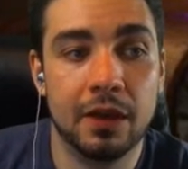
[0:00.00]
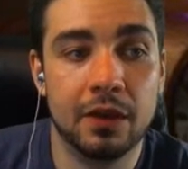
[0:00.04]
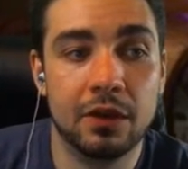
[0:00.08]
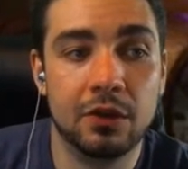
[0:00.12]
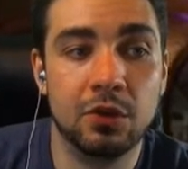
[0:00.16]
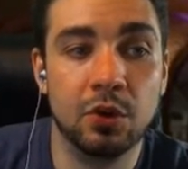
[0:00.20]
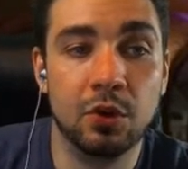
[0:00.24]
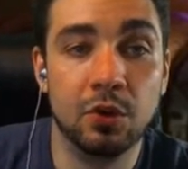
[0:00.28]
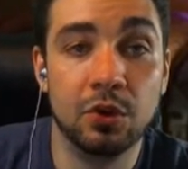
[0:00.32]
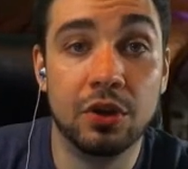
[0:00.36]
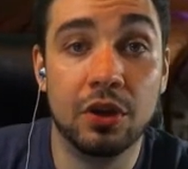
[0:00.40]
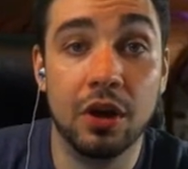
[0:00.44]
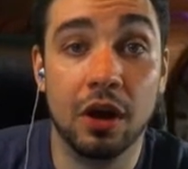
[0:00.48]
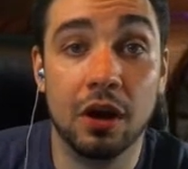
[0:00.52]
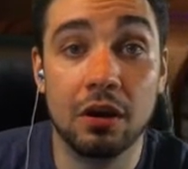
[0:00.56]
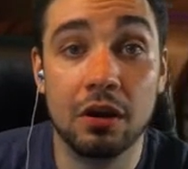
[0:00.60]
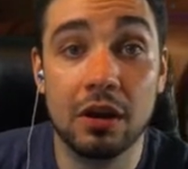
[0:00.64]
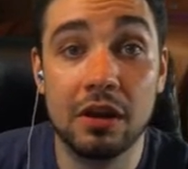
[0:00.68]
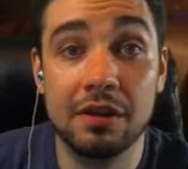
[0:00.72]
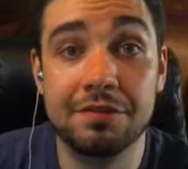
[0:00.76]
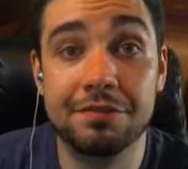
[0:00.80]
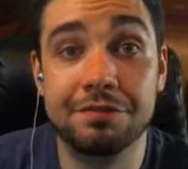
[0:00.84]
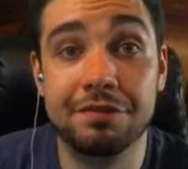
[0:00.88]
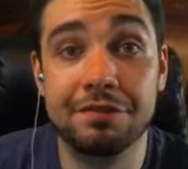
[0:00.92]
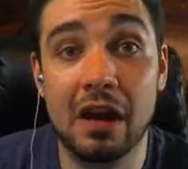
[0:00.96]

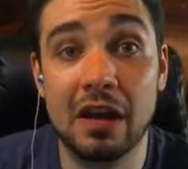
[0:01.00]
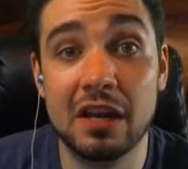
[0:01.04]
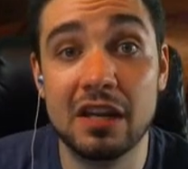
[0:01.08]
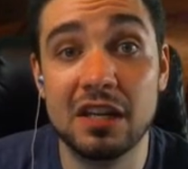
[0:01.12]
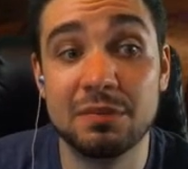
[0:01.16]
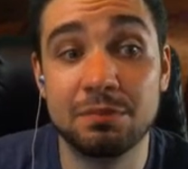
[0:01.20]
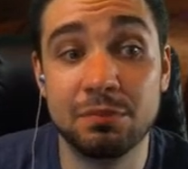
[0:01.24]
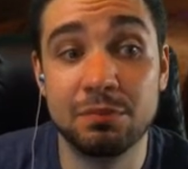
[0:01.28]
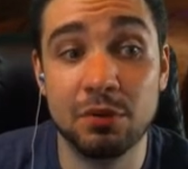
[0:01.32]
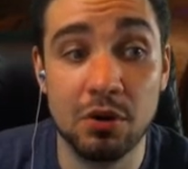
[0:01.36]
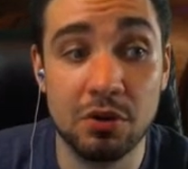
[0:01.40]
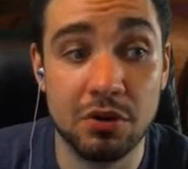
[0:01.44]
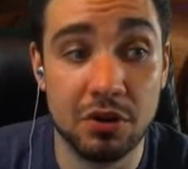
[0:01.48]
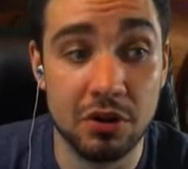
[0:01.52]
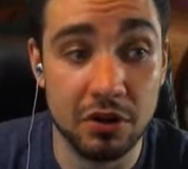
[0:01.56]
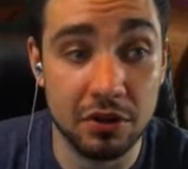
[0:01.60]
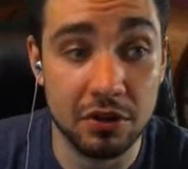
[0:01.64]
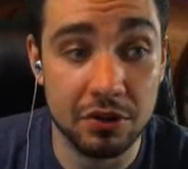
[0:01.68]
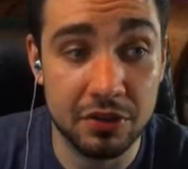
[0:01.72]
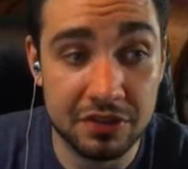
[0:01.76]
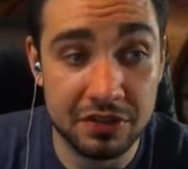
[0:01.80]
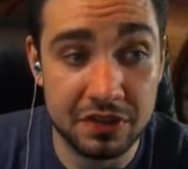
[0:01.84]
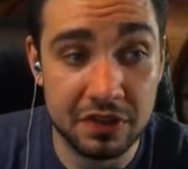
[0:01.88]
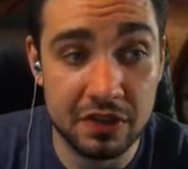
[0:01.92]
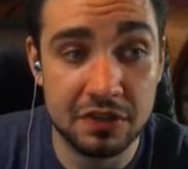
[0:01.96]
Golgari Findbroker.
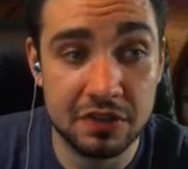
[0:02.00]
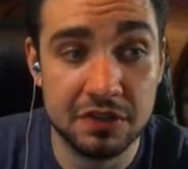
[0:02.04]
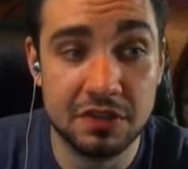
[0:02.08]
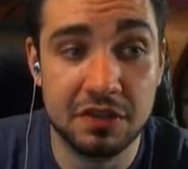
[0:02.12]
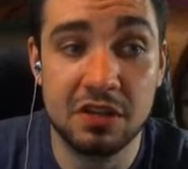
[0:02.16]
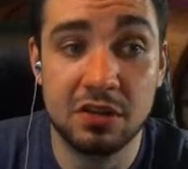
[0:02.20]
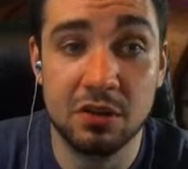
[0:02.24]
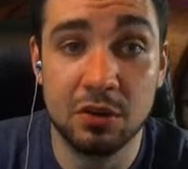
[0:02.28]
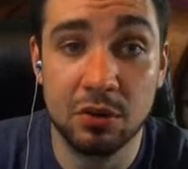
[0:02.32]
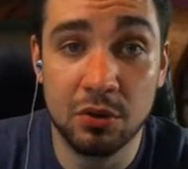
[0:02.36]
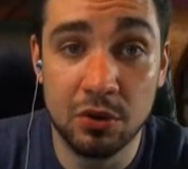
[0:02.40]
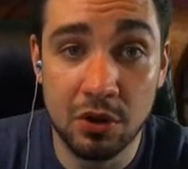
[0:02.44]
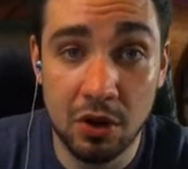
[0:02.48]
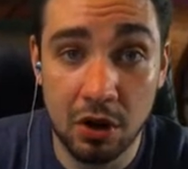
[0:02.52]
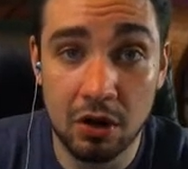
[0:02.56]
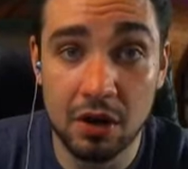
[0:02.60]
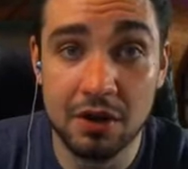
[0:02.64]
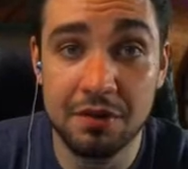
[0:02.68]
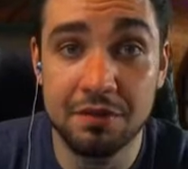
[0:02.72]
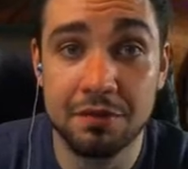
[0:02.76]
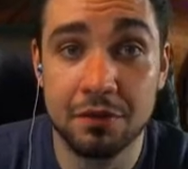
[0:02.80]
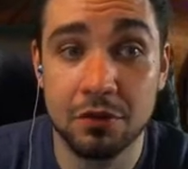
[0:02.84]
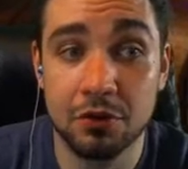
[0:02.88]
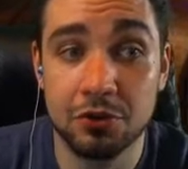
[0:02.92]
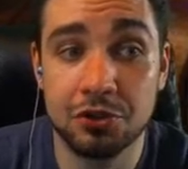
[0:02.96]
This is the
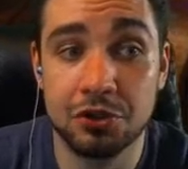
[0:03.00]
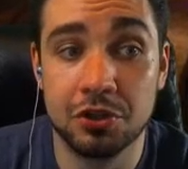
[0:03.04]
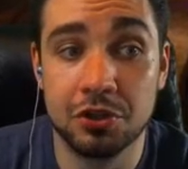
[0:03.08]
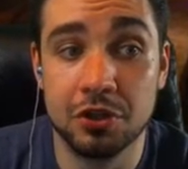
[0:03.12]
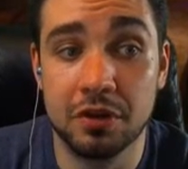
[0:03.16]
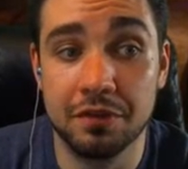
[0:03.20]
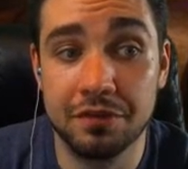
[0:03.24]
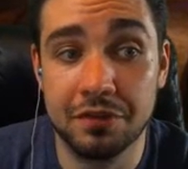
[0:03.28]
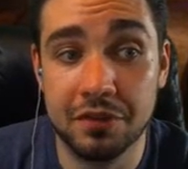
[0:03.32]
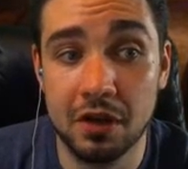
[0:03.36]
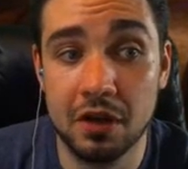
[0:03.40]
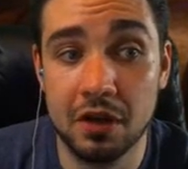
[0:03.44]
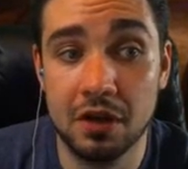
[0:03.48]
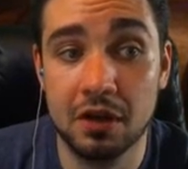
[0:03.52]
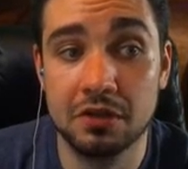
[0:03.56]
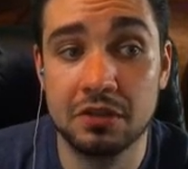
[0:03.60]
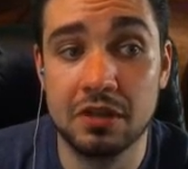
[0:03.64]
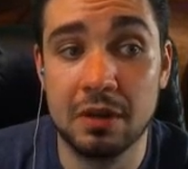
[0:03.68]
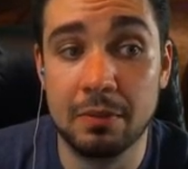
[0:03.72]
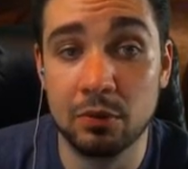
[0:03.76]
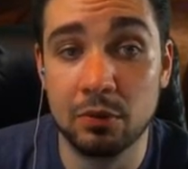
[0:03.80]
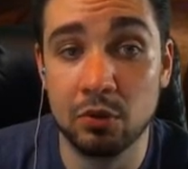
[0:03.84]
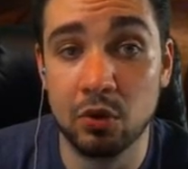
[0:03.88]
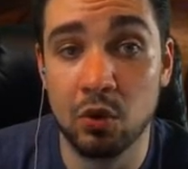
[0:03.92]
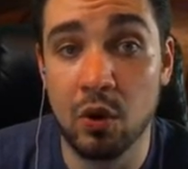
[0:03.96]
Golgari version of the
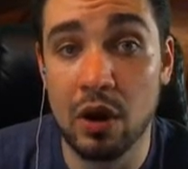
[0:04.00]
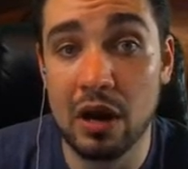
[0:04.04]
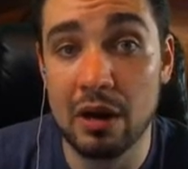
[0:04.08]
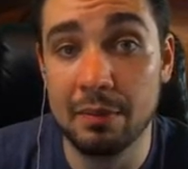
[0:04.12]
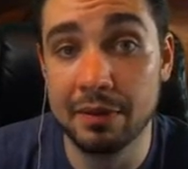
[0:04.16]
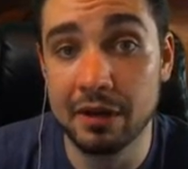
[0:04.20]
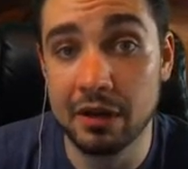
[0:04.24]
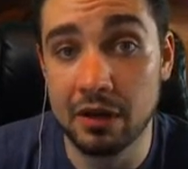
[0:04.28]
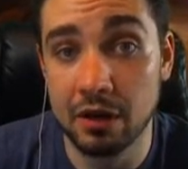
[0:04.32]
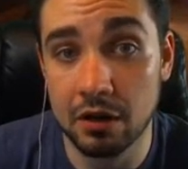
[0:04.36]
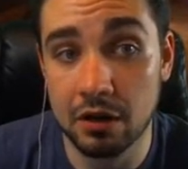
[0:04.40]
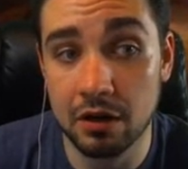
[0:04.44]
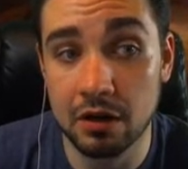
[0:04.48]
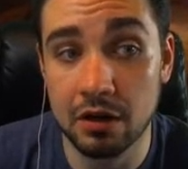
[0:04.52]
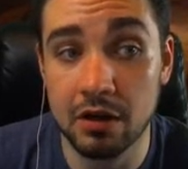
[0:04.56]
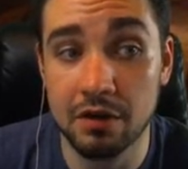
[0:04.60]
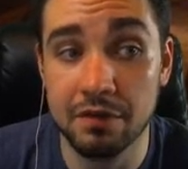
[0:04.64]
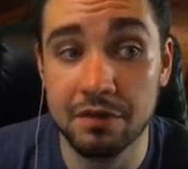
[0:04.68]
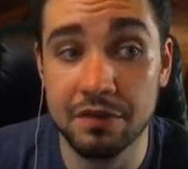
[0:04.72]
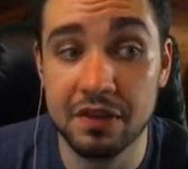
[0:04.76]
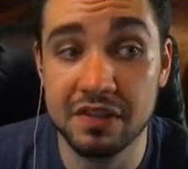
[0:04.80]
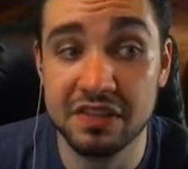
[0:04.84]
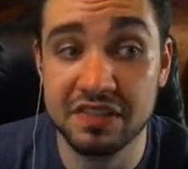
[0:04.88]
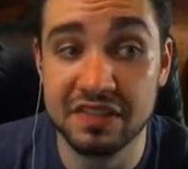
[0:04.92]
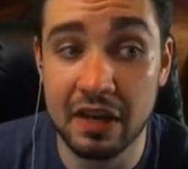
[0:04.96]
double requirement card
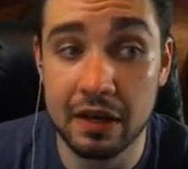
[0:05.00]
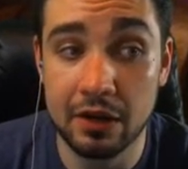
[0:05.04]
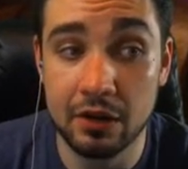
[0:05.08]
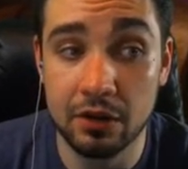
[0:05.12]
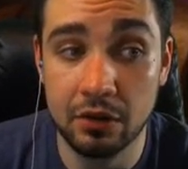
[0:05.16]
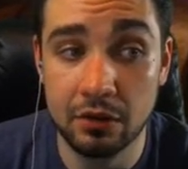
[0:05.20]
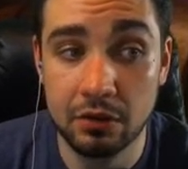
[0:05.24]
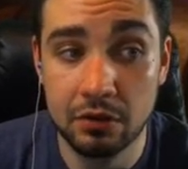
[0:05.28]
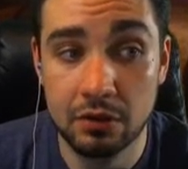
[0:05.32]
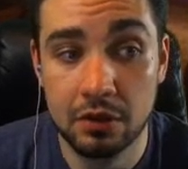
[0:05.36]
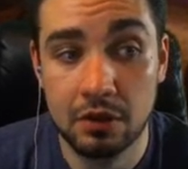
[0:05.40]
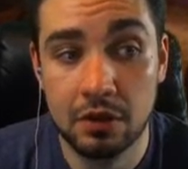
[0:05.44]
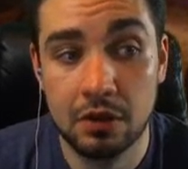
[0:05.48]
of the cycle.